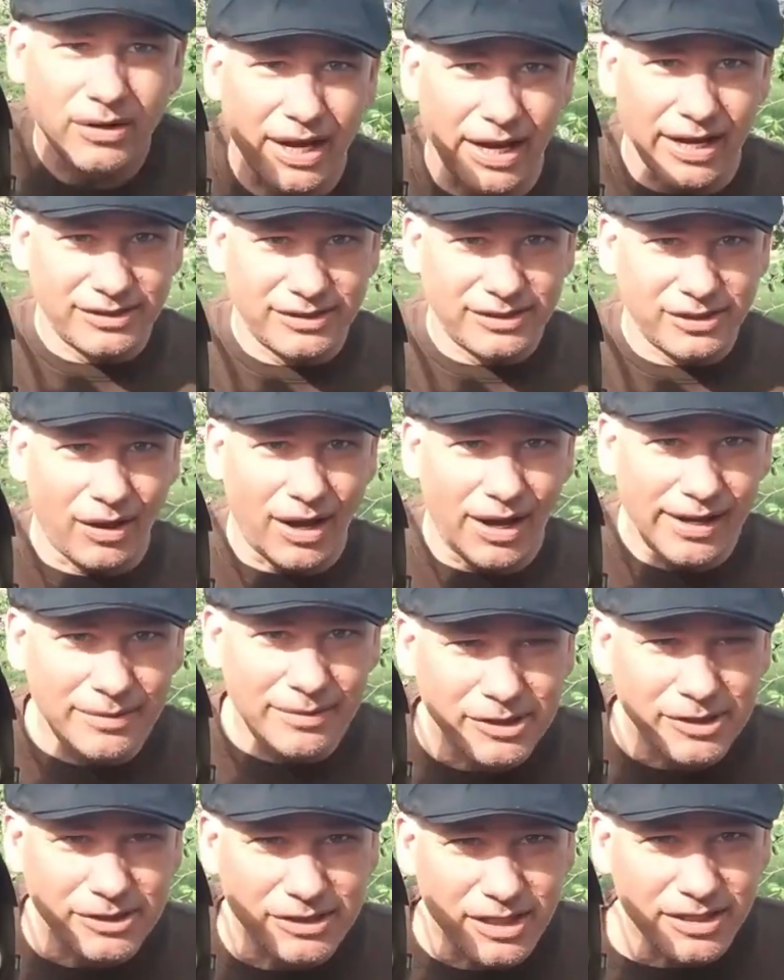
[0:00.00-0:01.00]
Okay, so I
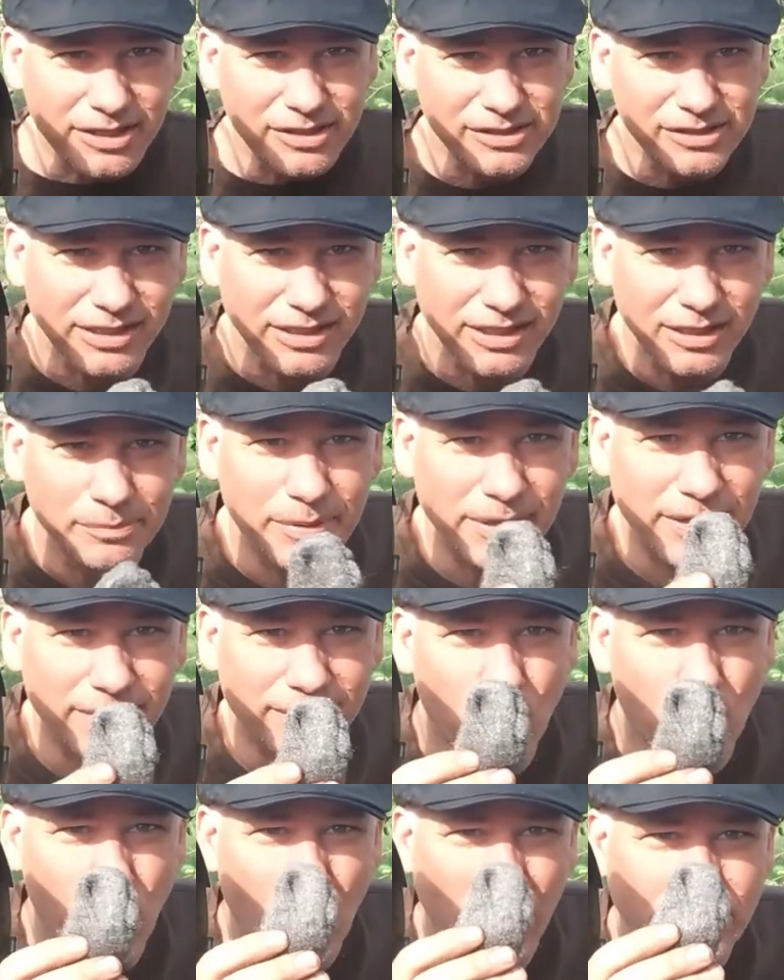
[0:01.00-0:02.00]
am just gonna use a little bit
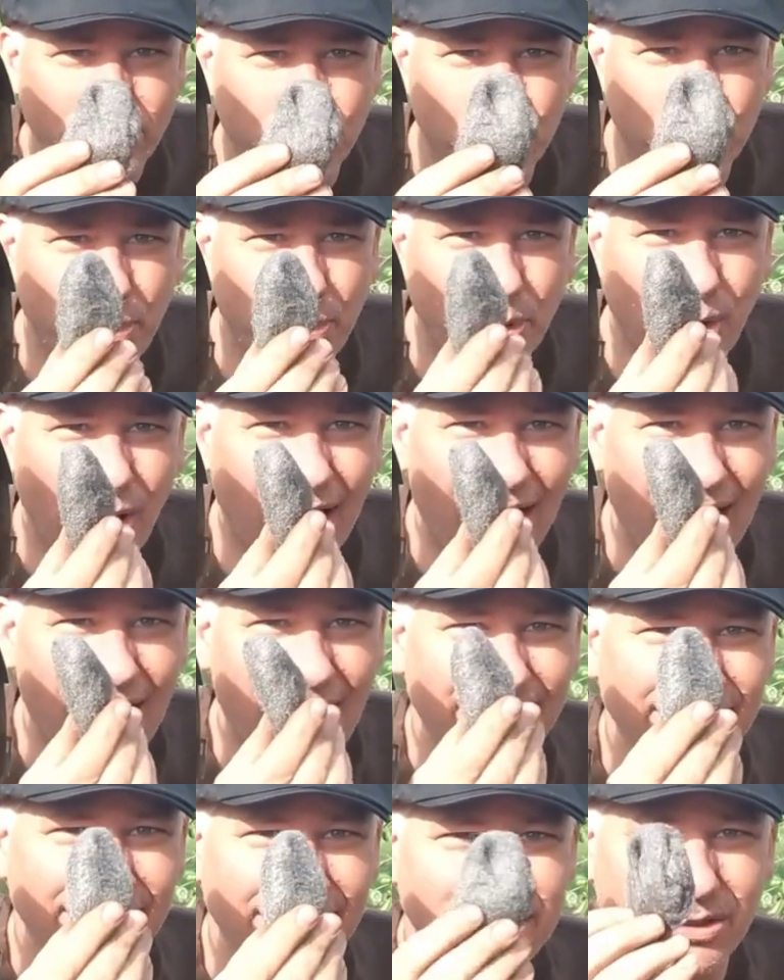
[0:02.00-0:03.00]
of quadruple
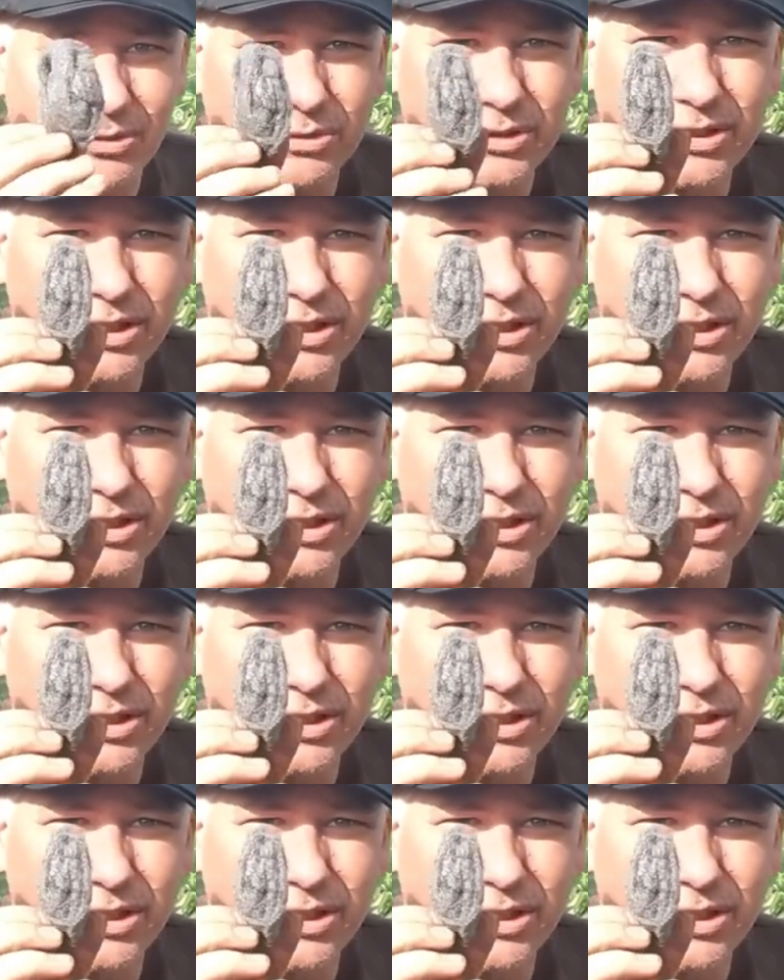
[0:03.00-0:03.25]
aught, so